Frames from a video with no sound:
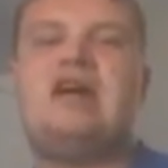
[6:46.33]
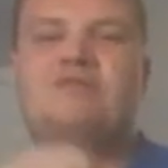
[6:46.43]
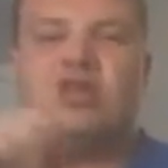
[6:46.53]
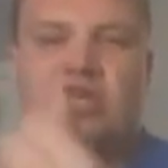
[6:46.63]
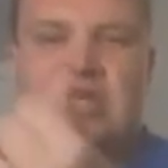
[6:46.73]

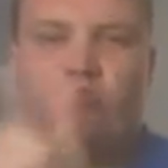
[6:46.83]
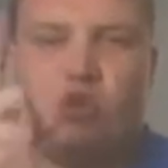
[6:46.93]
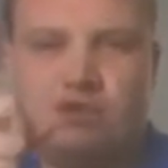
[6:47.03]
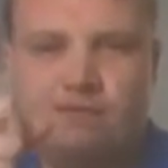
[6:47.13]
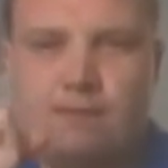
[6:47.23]
If you could keep
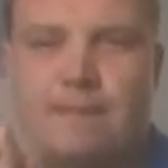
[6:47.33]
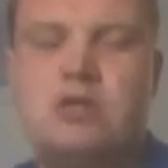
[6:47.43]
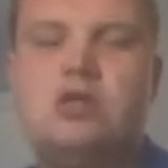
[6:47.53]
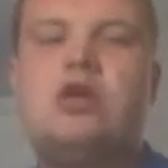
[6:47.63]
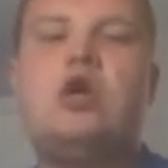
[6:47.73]
one of them,
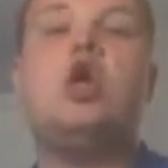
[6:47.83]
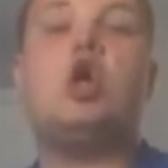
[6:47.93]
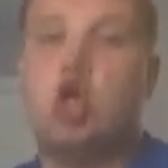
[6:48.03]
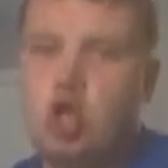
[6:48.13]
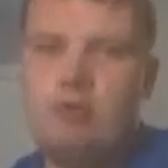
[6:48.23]

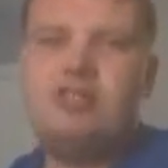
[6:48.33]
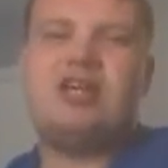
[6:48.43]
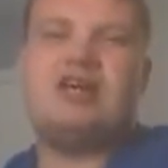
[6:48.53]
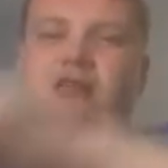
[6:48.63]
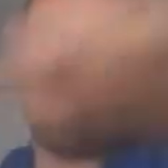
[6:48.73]
who would
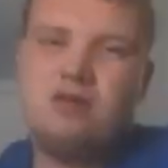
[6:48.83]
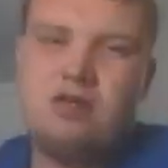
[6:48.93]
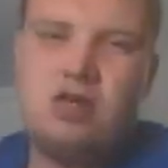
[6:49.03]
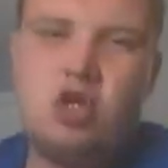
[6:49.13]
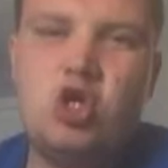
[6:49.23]
you have?
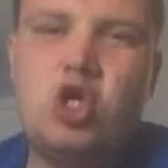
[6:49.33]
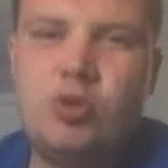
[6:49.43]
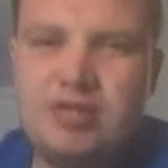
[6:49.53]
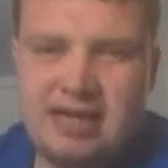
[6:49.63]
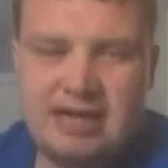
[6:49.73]

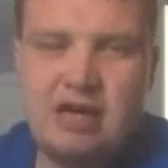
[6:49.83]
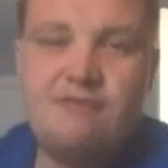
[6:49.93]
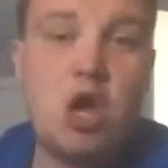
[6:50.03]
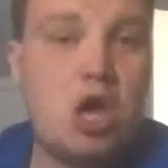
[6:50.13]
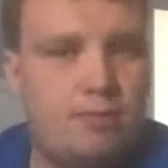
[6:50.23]
Who would I
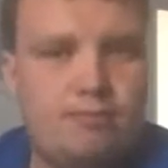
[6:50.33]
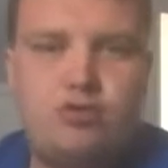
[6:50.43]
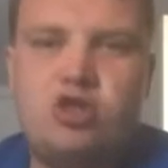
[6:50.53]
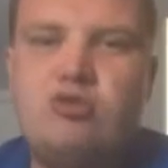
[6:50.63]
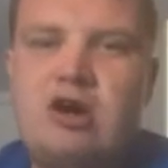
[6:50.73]
have?
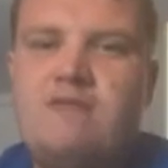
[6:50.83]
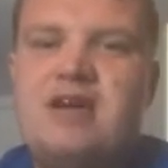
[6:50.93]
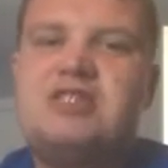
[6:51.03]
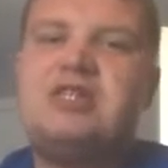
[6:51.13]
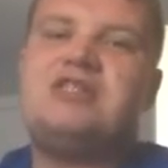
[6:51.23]
Bruno
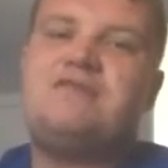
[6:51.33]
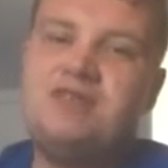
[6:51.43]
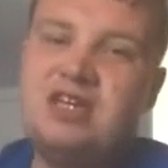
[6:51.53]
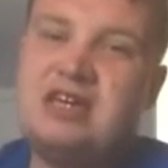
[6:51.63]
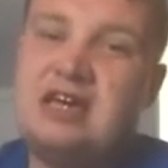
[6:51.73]
Alves. He's a
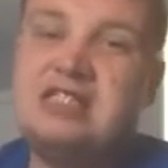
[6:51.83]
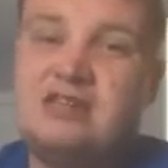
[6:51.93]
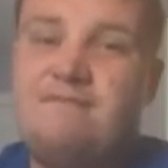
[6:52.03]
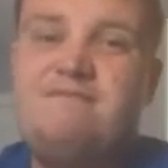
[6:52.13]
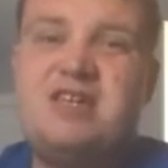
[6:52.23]
free
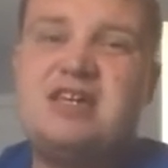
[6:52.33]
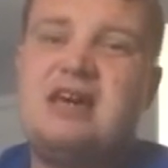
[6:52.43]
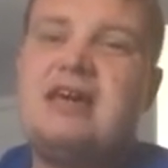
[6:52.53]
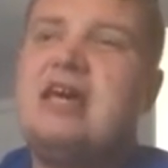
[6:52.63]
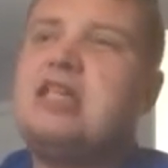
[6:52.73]

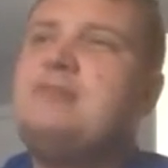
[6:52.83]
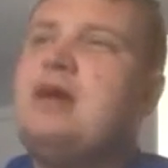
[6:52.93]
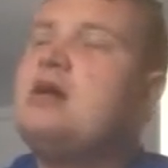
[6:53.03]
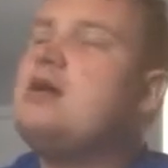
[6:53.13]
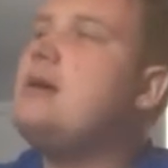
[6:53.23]
kick
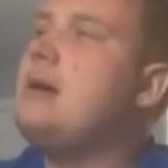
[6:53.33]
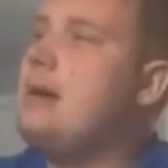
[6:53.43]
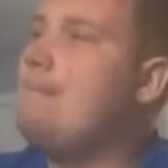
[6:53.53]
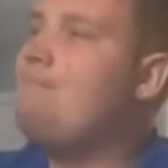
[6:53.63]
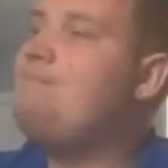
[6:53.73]
expert,
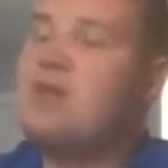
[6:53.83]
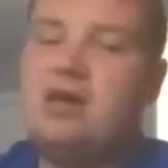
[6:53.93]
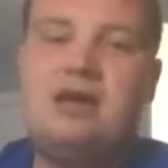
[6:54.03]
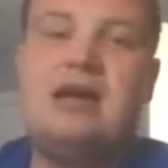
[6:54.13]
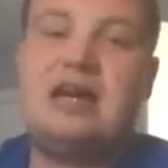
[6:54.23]
and
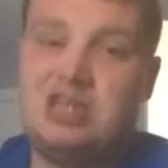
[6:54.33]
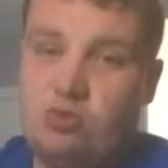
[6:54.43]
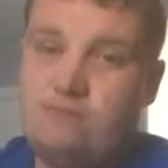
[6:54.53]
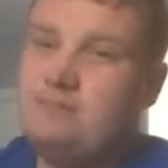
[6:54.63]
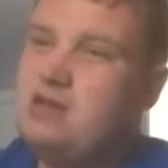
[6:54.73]

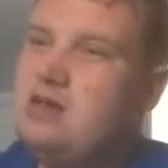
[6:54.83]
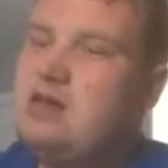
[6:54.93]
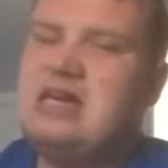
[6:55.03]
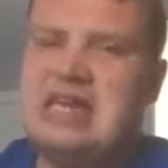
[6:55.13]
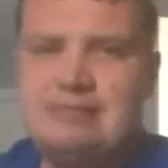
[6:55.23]

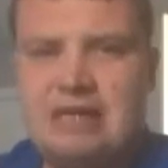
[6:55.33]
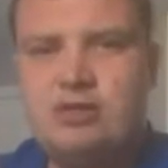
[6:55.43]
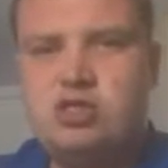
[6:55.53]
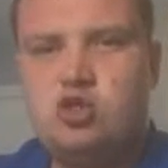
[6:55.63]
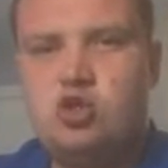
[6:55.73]
he might
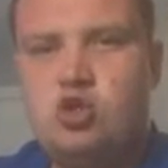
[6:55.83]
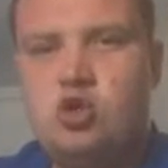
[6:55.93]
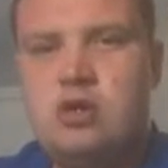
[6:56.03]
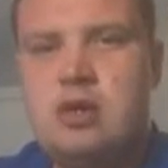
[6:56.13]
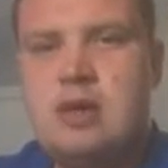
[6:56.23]
be
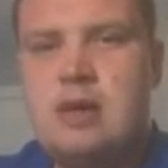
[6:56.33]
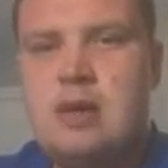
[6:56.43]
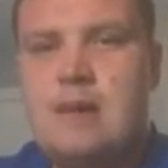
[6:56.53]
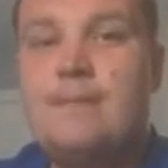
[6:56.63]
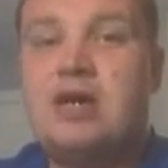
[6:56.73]
slow,
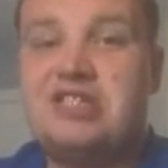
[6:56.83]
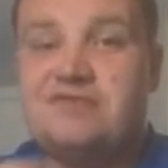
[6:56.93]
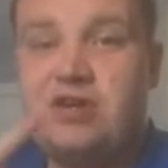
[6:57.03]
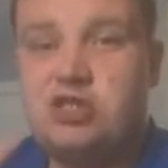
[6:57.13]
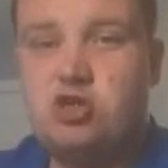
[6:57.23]
but he's
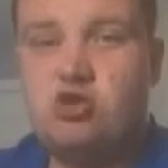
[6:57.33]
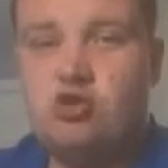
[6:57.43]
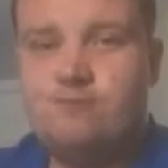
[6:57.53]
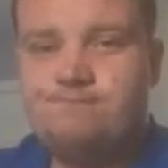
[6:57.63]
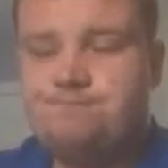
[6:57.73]
physical.